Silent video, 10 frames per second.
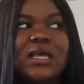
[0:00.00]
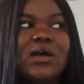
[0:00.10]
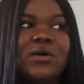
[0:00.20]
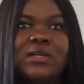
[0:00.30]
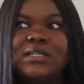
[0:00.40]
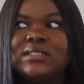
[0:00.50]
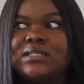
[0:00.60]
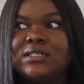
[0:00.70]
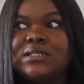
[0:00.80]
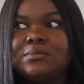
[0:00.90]

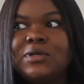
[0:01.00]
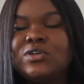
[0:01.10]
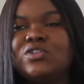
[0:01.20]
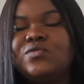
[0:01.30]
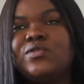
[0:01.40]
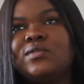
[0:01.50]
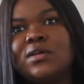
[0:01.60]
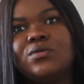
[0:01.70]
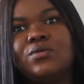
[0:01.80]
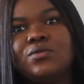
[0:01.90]
honestly, because you feel
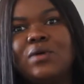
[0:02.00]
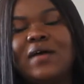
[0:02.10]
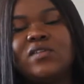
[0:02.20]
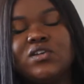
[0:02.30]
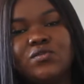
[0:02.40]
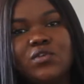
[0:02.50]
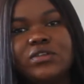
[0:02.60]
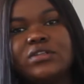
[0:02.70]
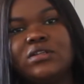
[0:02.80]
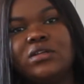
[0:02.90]
like, oh, after you've
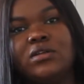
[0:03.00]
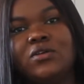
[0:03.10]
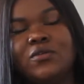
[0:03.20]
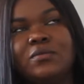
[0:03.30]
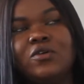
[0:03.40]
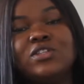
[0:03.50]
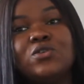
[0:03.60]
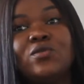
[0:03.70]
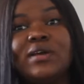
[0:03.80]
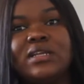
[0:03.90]
gotten
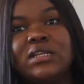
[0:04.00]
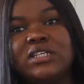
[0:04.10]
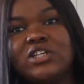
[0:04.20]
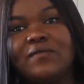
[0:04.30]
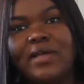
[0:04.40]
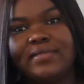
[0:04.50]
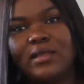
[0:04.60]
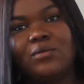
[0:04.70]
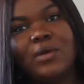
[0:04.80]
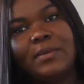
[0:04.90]
over the initial fact that,
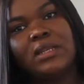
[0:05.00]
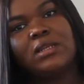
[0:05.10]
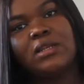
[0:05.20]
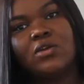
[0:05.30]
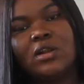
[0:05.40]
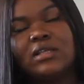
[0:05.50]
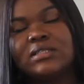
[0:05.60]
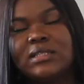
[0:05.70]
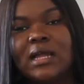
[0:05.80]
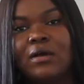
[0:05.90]
oh, I'm earning in dollars
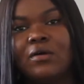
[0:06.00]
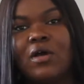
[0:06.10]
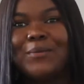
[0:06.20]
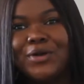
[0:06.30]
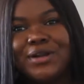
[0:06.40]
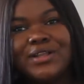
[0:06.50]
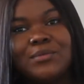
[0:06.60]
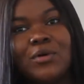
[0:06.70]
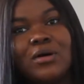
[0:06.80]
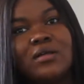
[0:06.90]
now, I'm earning
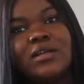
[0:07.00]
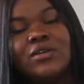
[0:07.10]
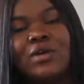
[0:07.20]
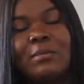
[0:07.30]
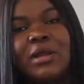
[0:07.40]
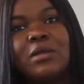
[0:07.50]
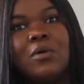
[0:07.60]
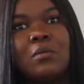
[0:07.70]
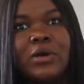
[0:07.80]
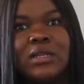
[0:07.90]
more
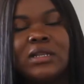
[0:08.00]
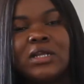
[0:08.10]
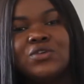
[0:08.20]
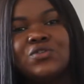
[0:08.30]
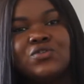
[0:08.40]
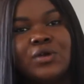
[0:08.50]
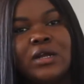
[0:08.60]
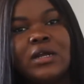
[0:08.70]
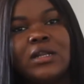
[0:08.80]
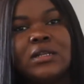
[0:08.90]
money than I used to
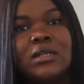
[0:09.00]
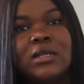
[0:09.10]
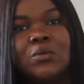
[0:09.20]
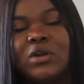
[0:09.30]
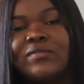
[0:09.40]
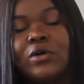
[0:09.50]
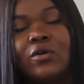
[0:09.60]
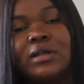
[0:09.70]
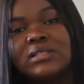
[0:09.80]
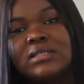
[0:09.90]
earn in whatever
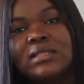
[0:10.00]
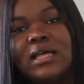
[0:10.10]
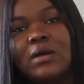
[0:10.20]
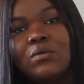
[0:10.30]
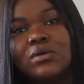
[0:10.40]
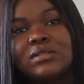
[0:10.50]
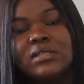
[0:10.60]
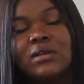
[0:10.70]
currency that I was